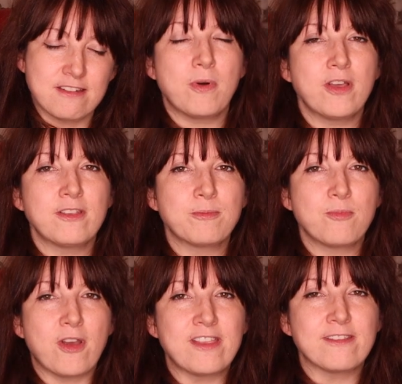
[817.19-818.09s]
boys'
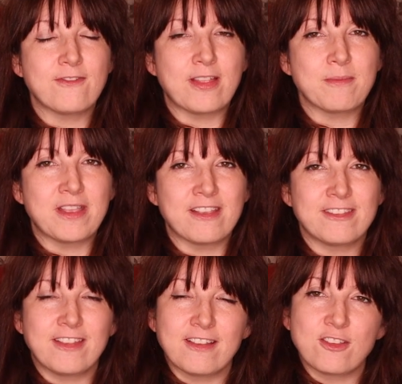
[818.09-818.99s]
brain development is
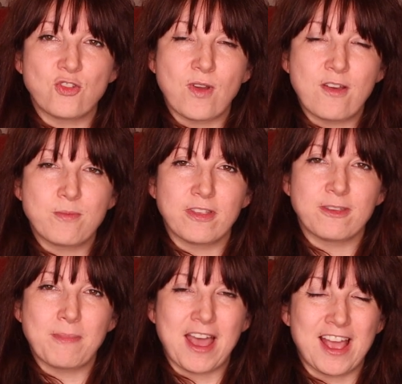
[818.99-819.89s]
6 to 12
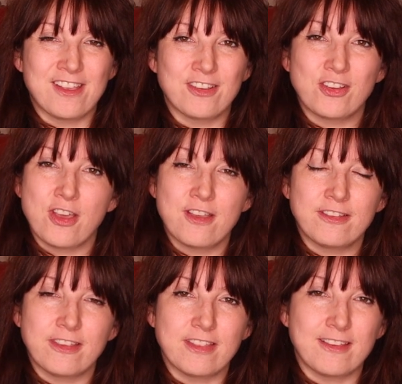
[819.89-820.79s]
months behind
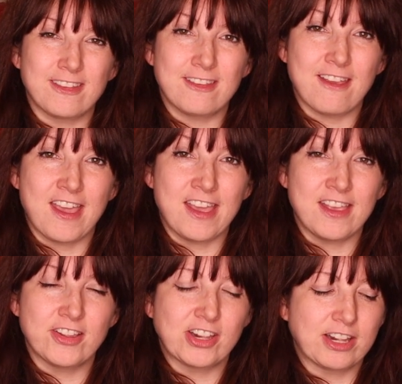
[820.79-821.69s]
girls at this
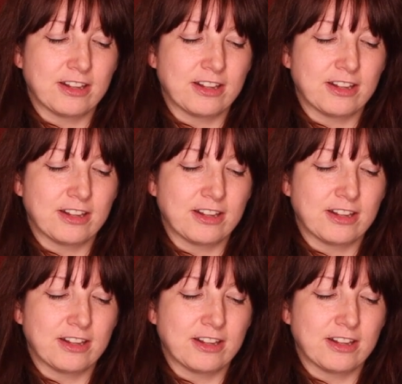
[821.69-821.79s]
stage.